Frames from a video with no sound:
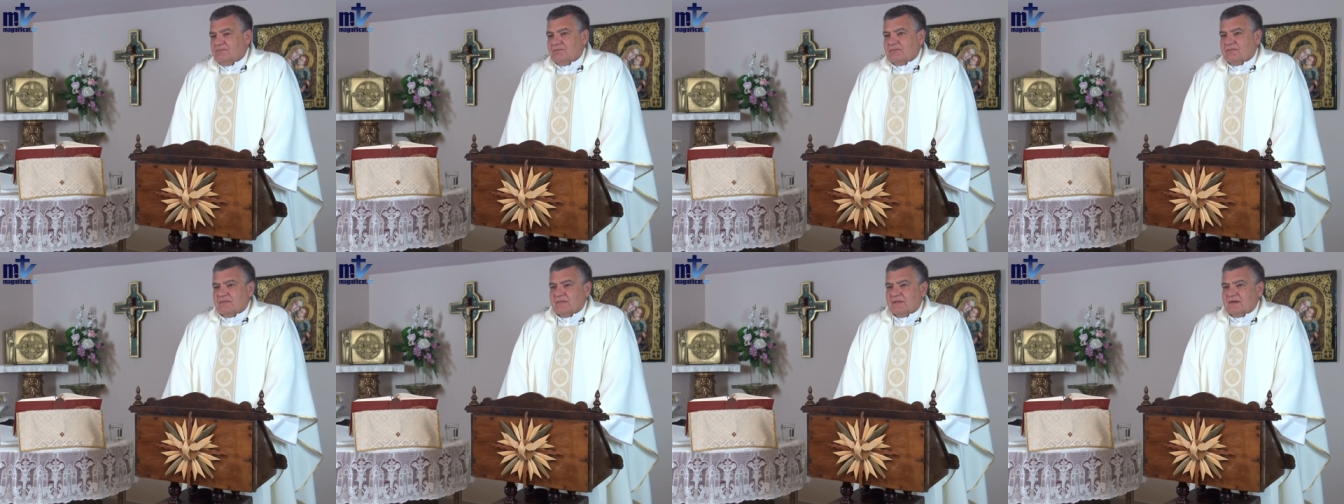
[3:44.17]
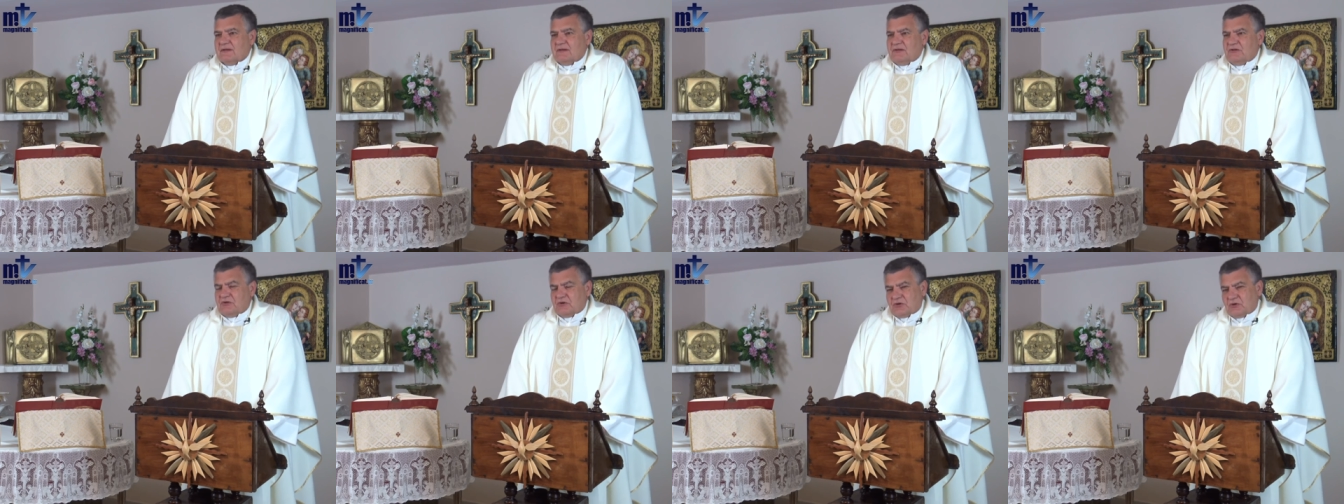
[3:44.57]
that
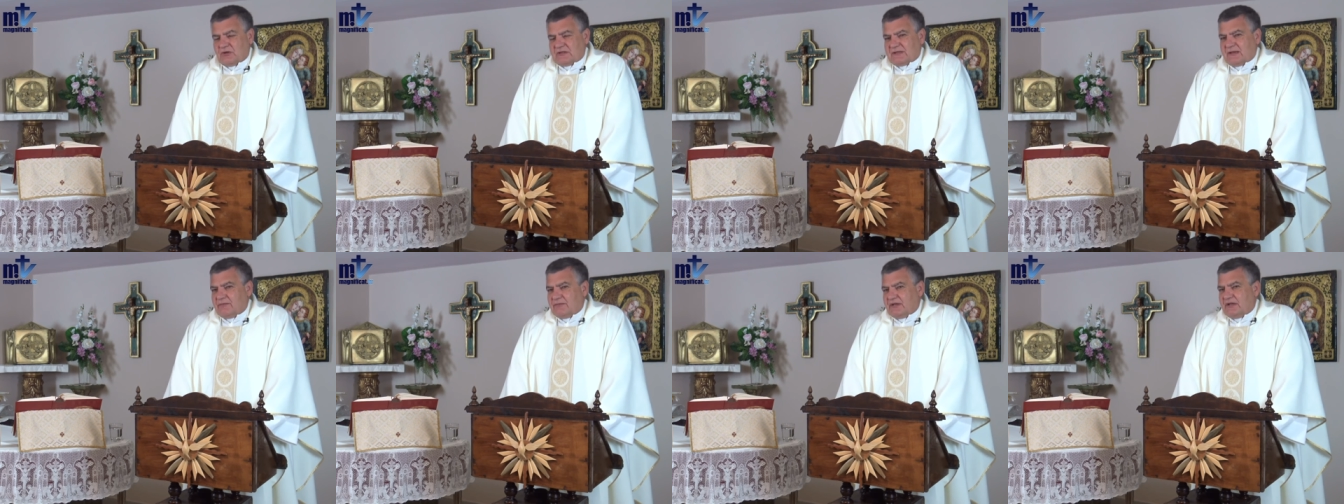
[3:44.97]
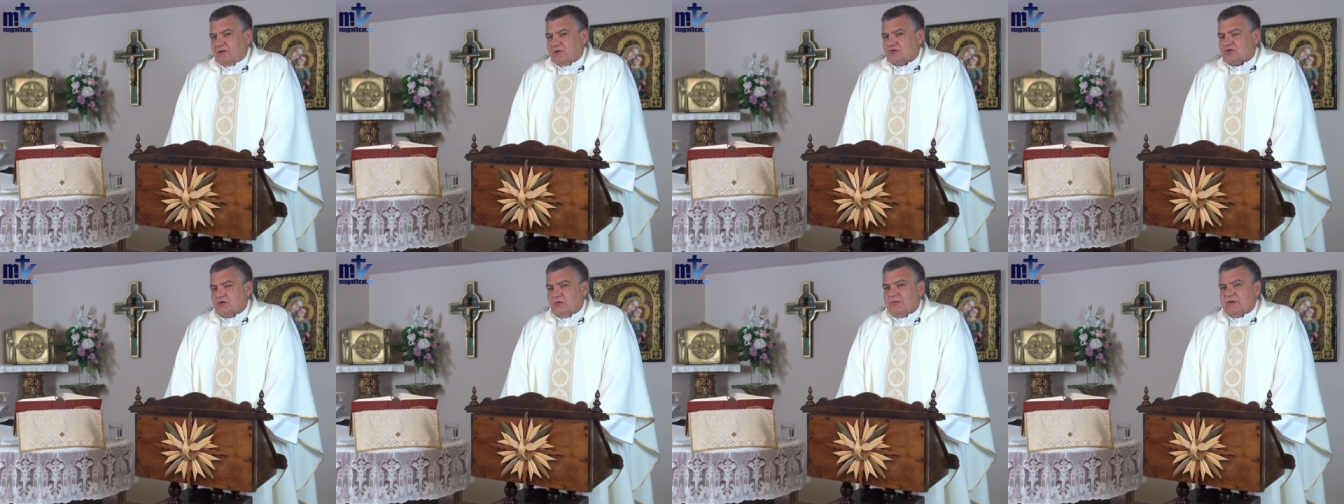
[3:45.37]
also the
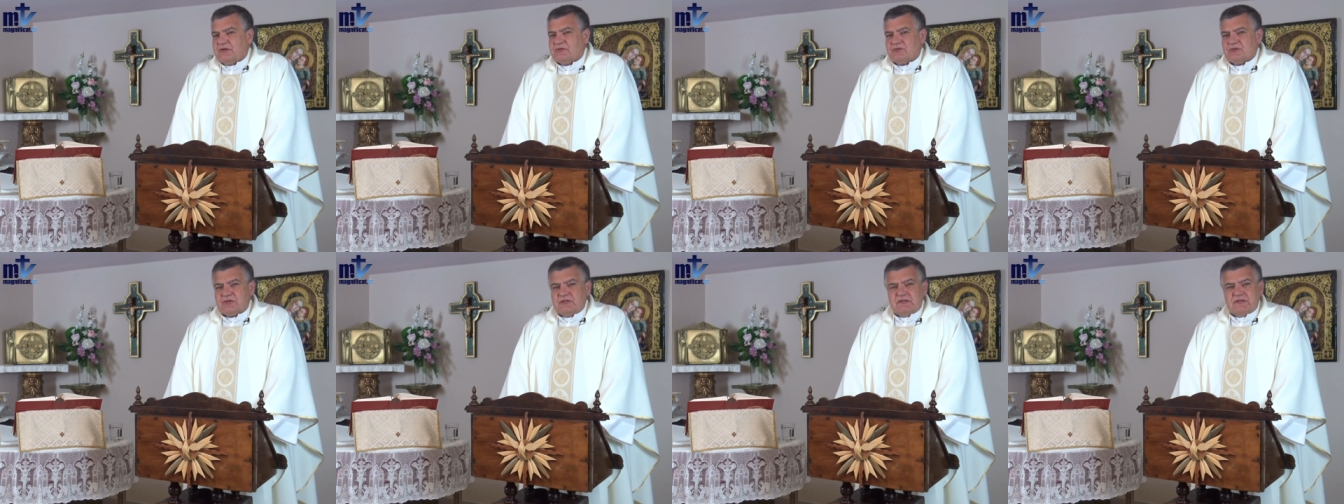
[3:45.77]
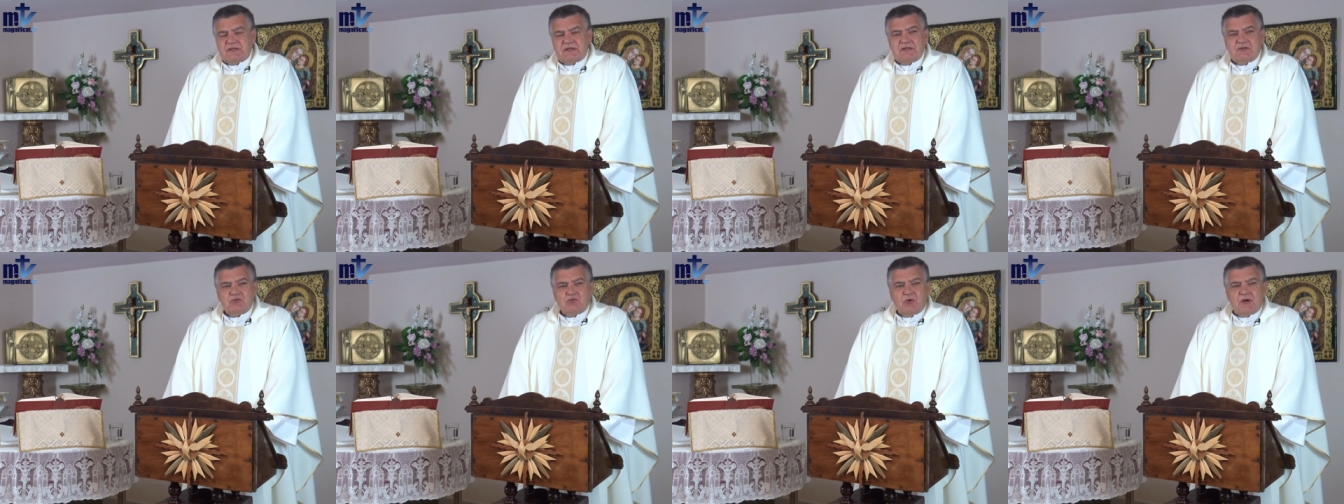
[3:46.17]
intellectual
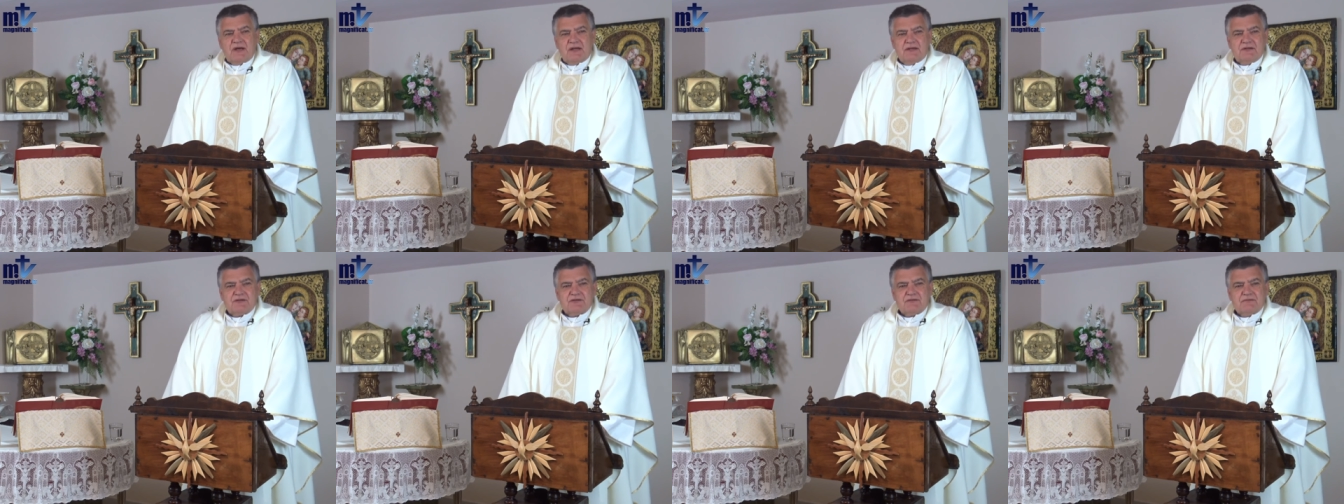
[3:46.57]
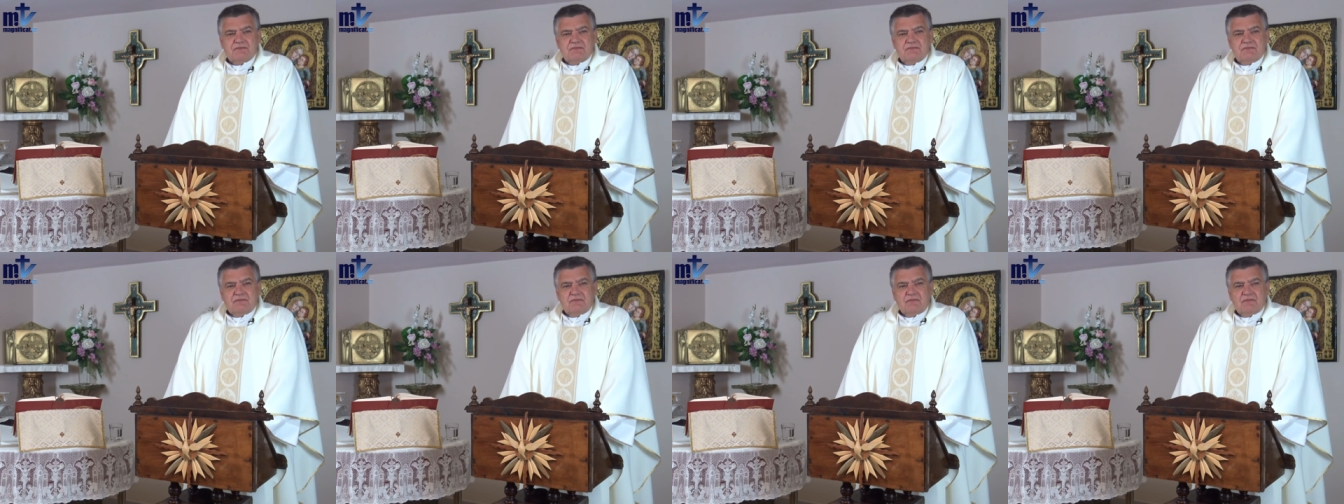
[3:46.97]
converts,
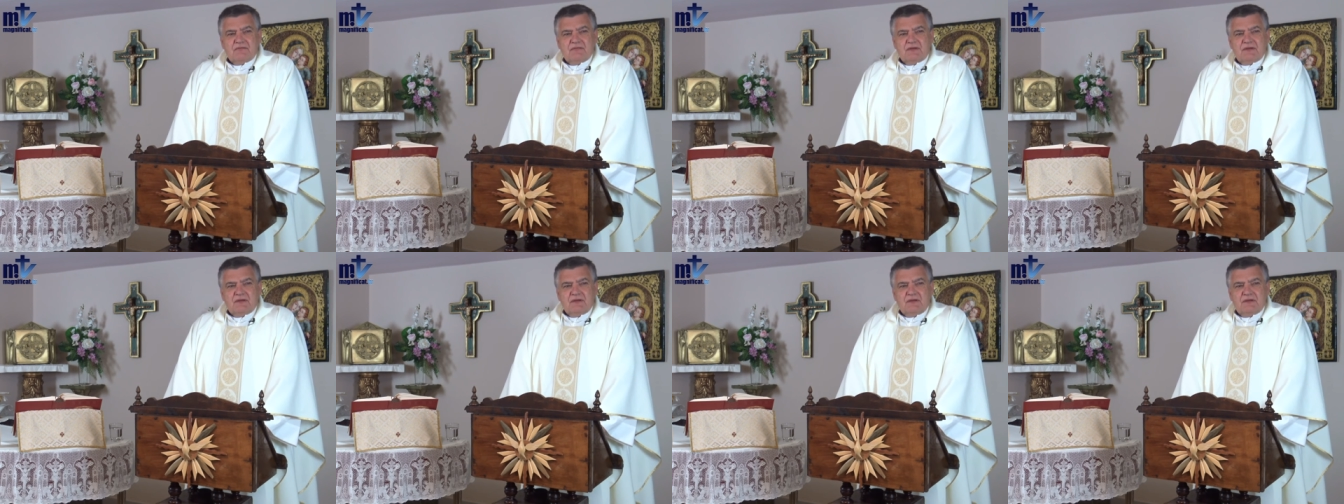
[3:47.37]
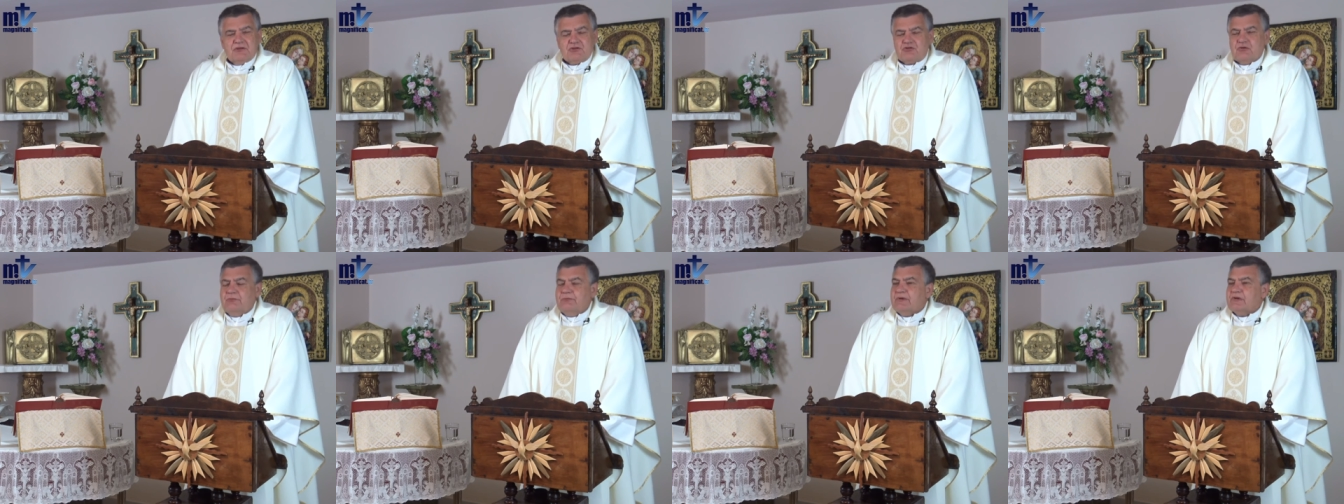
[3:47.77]
are
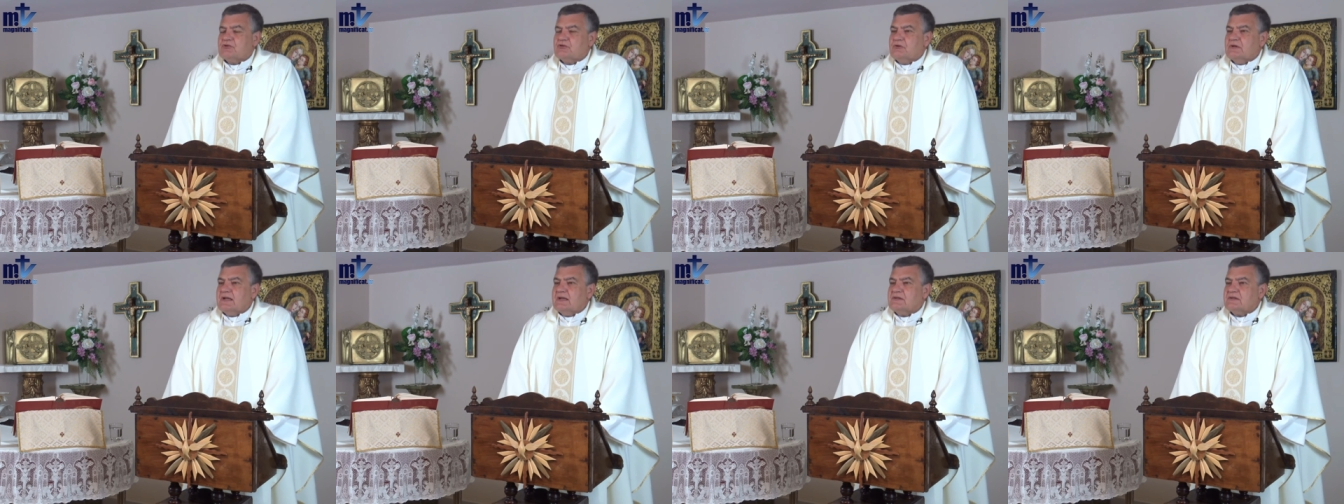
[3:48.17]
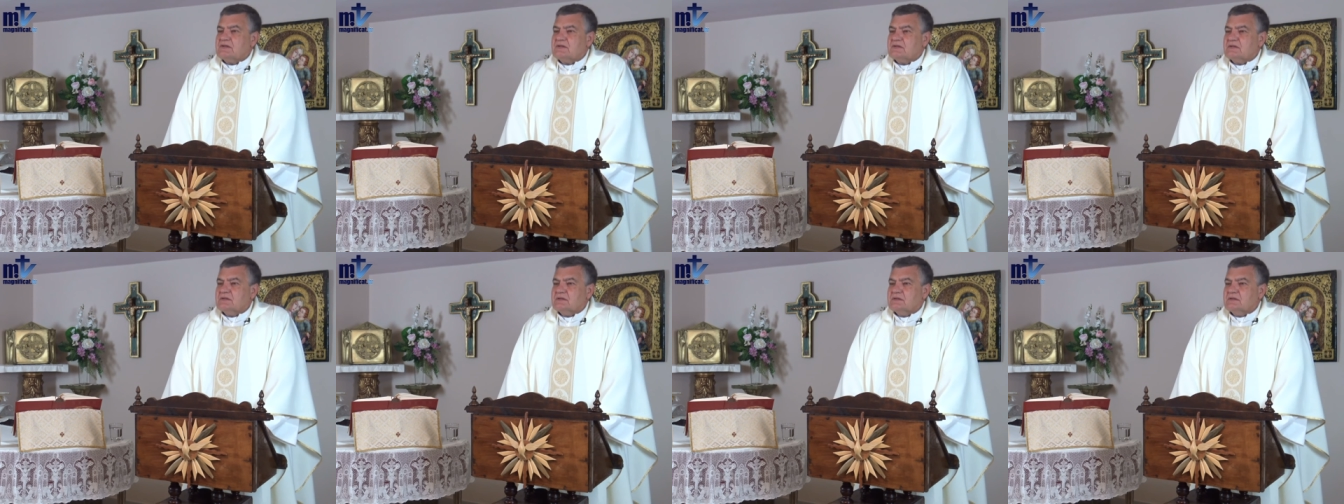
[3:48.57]
very grateful people.